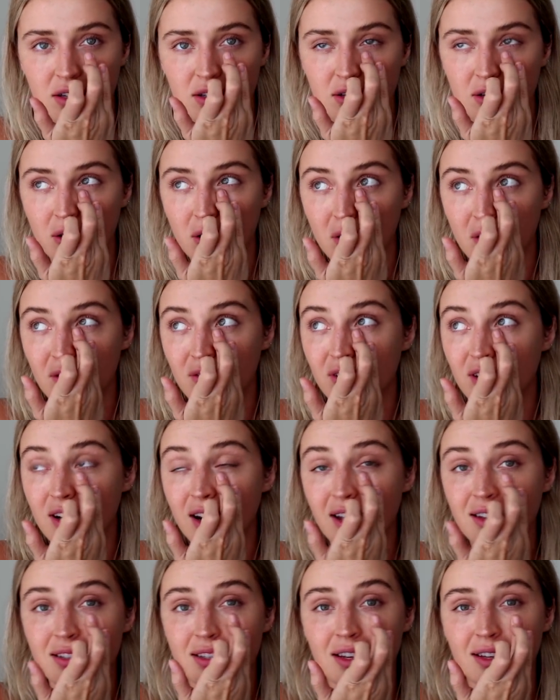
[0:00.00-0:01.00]
So
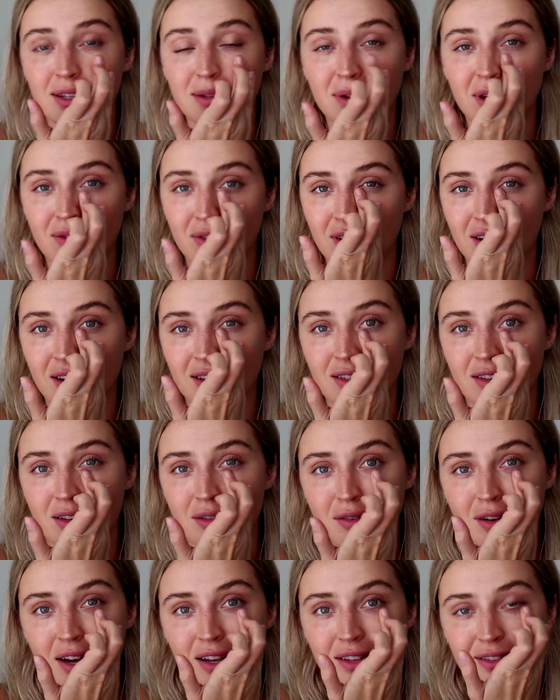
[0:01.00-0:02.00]
Vanessa, sweet Vanessa,
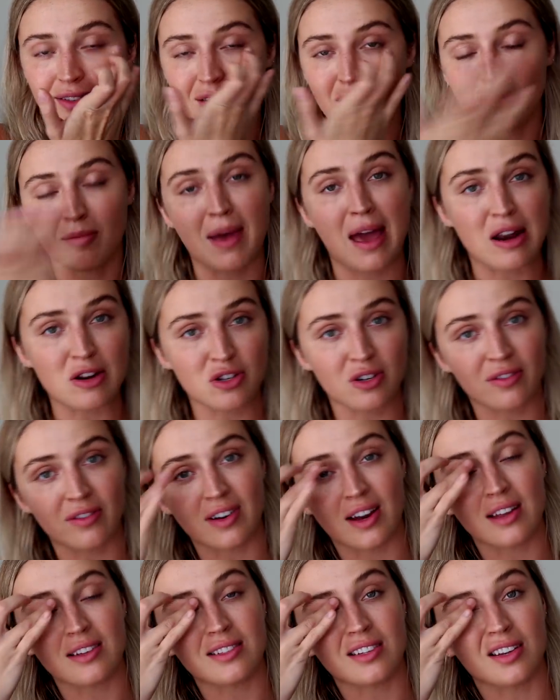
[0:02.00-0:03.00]
you guys know, manager
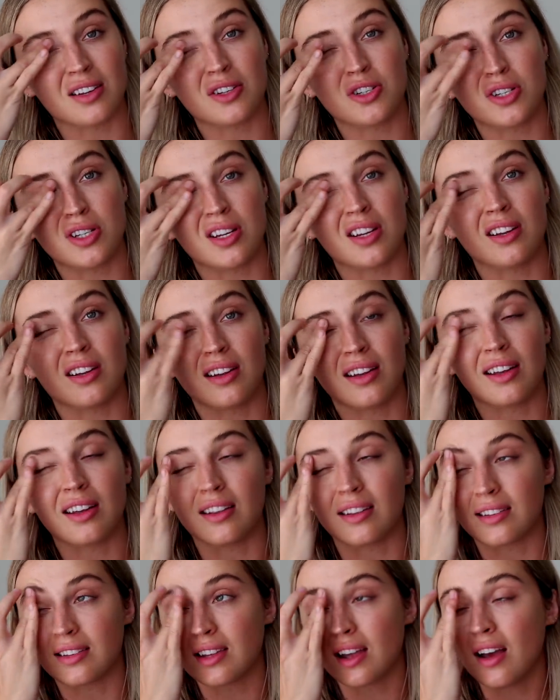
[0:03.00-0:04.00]
Vanessa, she
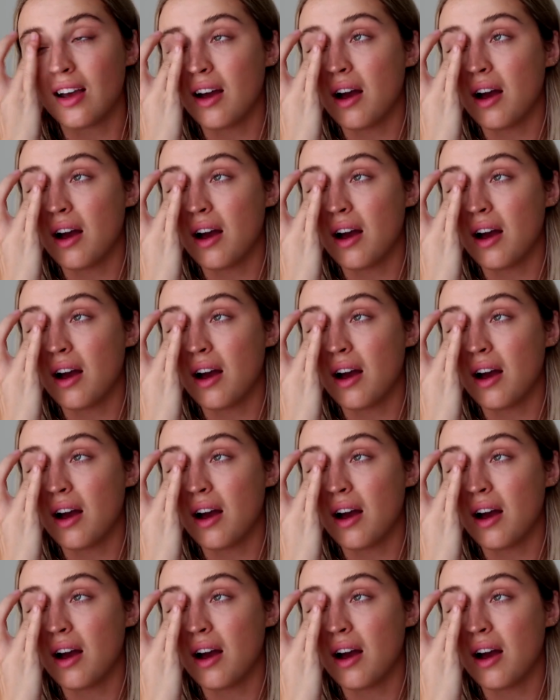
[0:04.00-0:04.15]
is